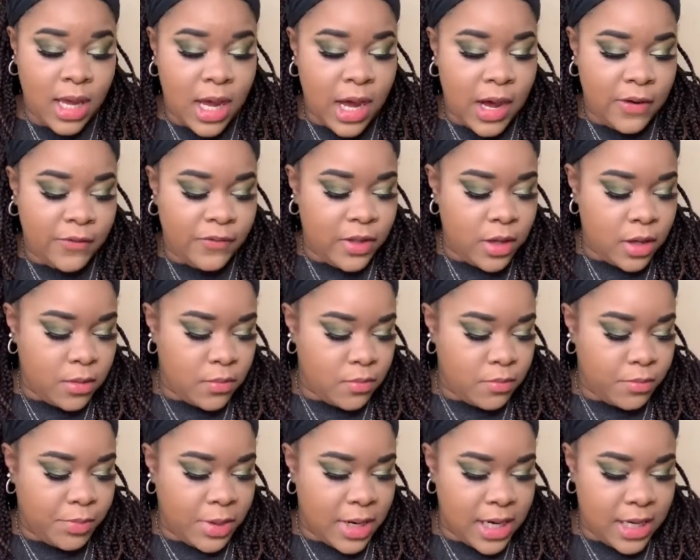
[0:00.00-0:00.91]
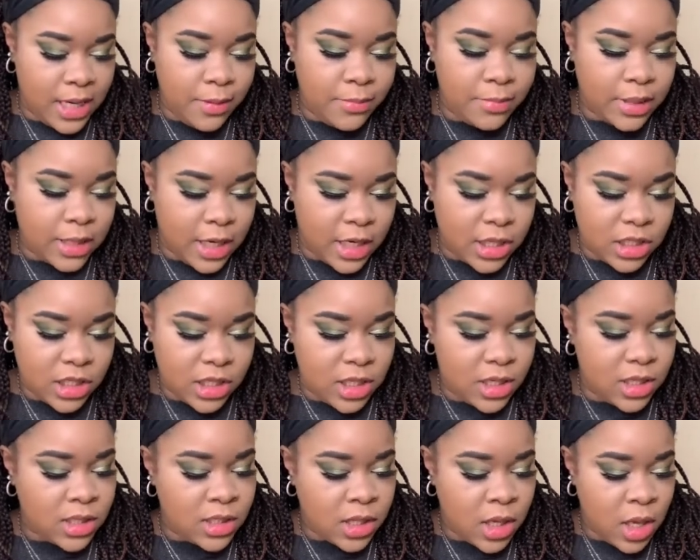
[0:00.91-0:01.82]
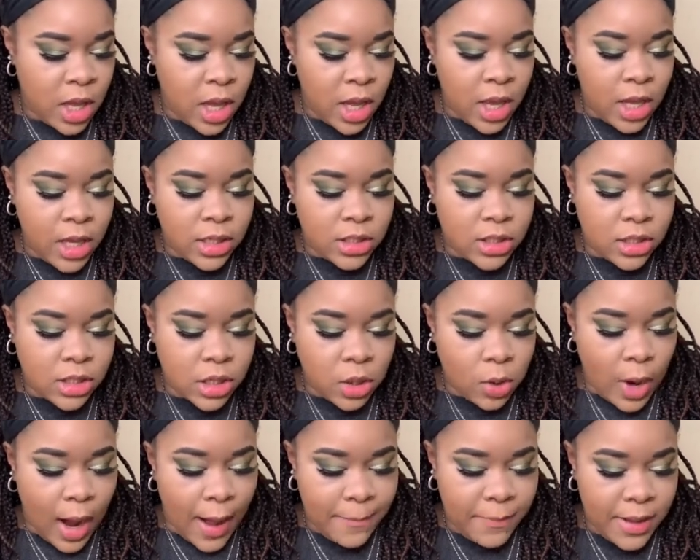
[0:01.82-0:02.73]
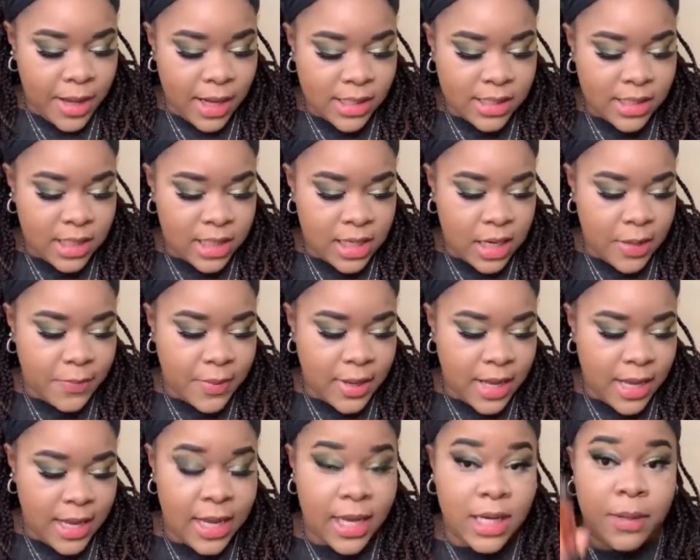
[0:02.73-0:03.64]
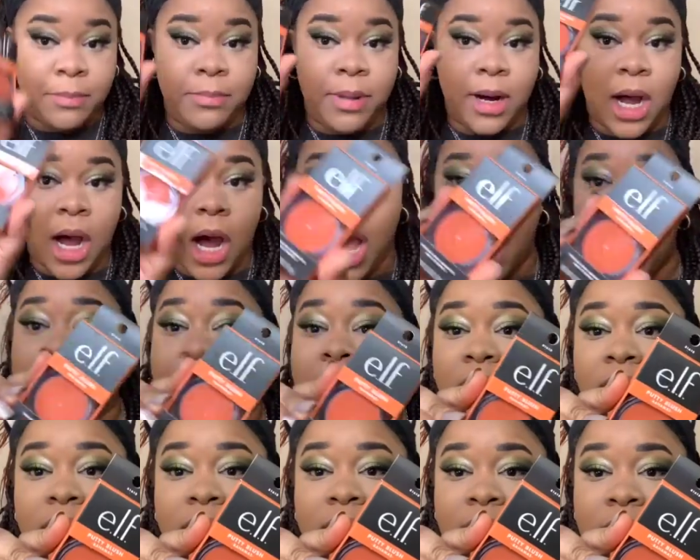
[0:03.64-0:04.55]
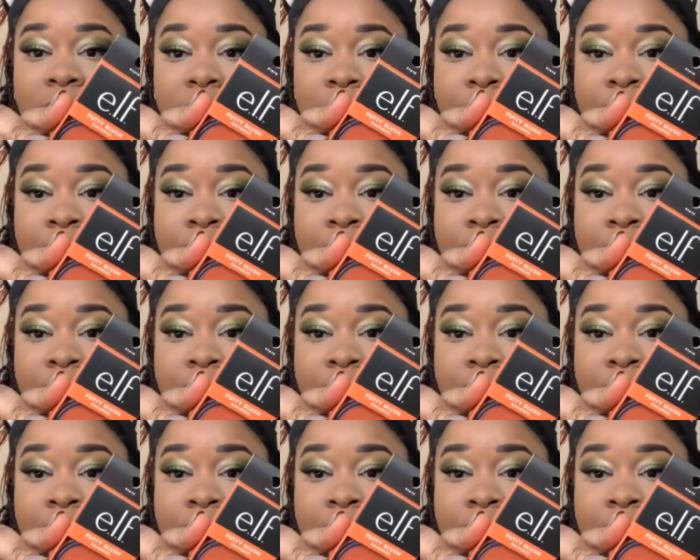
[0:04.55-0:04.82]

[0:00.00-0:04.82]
of the putty blushes. So I picked it up in Bahamas,